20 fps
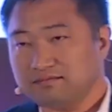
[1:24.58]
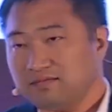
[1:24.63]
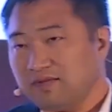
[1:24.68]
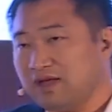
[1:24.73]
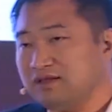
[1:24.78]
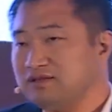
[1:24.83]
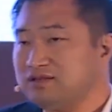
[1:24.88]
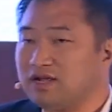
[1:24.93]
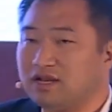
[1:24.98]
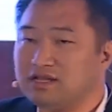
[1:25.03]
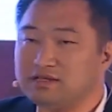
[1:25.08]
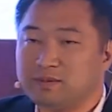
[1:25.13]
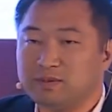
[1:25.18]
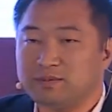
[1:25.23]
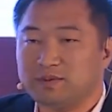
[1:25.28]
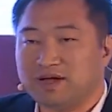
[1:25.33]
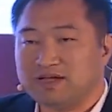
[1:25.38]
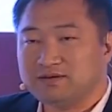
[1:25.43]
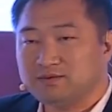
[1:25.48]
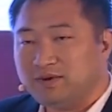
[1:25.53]
And Chinese
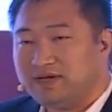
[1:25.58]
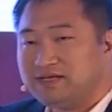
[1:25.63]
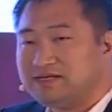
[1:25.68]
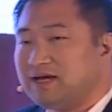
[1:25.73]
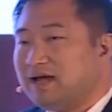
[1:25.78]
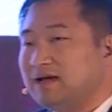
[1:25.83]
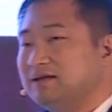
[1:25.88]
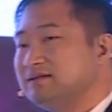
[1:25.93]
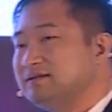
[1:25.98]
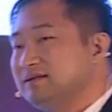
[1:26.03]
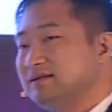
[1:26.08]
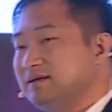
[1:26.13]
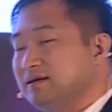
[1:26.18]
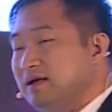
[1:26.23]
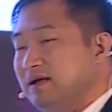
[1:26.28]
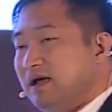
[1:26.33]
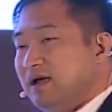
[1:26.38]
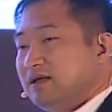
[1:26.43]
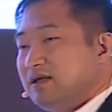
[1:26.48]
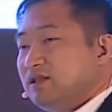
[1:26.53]
people have WeChat.
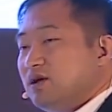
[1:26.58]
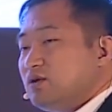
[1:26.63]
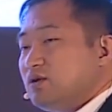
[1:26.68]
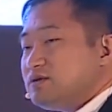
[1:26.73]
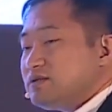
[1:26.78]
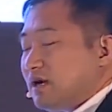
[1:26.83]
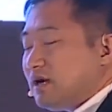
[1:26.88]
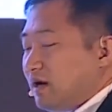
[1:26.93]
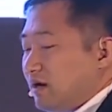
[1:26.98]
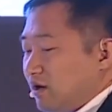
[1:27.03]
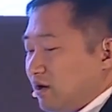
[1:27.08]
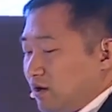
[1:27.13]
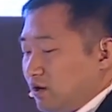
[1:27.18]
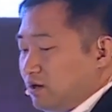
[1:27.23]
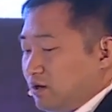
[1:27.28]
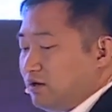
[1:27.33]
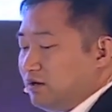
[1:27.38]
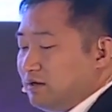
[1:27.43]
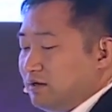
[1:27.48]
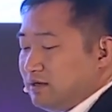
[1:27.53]
Those are
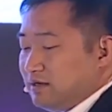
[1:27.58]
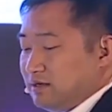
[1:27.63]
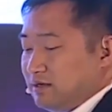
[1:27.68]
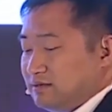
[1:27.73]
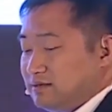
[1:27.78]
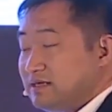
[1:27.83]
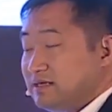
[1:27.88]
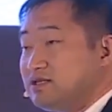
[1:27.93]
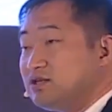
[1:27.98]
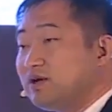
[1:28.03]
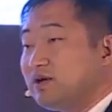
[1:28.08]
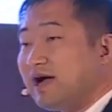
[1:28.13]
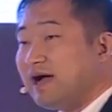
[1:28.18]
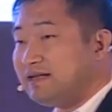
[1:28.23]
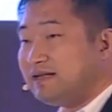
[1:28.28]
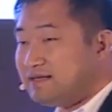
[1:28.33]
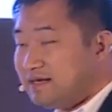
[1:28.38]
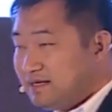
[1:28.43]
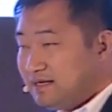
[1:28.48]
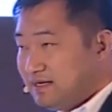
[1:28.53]
all digital
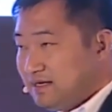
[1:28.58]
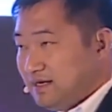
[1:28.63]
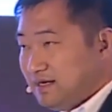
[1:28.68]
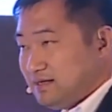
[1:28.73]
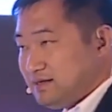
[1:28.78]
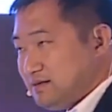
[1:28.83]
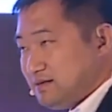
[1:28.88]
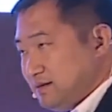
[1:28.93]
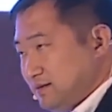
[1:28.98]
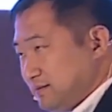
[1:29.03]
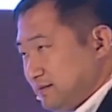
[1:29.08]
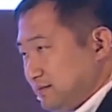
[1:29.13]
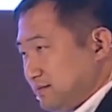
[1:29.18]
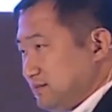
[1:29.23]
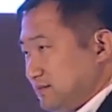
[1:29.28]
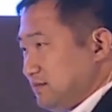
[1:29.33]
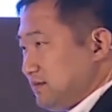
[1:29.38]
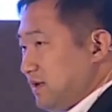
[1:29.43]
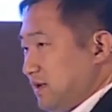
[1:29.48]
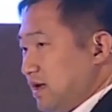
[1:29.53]
identities.
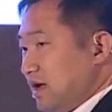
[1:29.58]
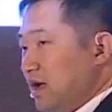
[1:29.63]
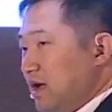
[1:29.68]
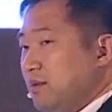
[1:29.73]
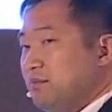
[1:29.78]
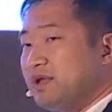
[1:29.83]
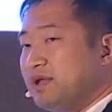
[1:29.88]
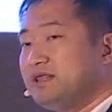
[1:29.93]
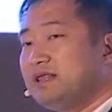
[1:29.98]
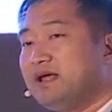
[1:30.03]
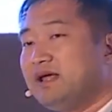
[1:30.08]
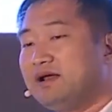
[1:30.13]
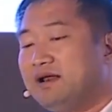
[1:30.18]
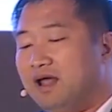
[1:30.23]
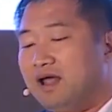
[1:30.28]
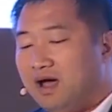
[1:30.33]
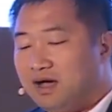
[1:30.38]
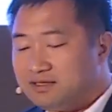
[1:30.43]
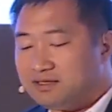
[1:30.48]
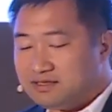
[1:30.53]
But they are
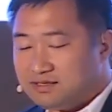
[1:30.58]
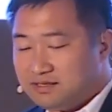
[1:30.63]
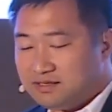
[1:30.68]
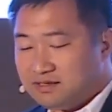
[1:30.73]
not